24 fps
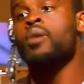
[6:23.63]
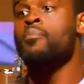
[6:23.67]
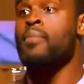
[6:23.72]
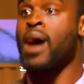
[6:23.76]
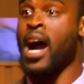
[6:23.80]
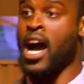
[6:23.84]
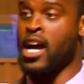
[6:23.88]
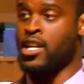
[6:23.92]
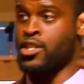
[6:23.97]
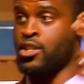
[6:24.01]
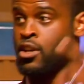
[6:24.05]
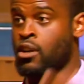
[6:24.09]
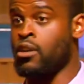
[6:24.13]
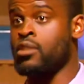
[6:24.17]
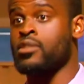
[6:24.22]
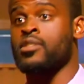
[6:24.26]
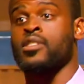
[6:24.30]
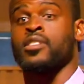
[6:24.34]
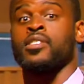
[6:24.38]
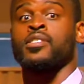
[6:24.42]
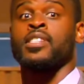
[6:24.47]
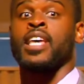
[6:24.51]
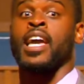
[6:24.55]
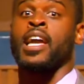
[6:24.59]
My adults,
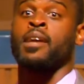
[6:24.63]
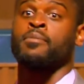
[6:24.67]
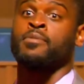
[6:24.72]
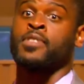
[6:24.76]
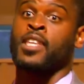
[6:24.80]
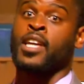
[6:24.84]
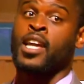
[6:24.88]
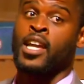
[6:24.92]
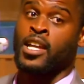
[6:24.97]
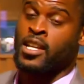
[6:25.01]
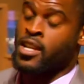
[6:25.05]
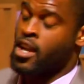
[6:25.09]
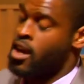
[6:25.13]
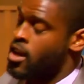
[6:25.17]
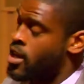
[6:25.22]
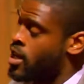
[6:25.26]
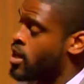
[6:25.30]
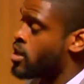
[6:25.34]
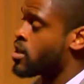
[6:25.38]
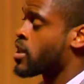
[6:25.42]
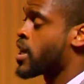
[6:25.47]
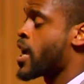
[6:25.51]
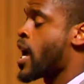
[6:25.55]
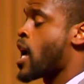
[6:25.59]
the same thing. Y'all
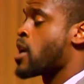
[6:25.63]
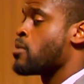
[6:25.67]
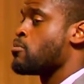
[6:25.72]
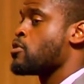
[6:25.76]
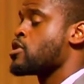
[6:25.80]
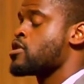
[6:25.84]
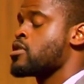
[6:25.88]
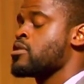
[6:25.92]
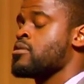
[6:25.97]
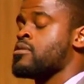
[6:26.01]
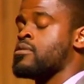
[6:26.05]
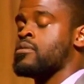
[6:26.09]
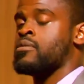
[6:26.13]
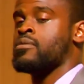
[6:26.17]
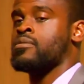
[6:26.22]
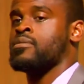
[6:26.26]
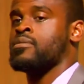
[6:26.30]
held accountable too.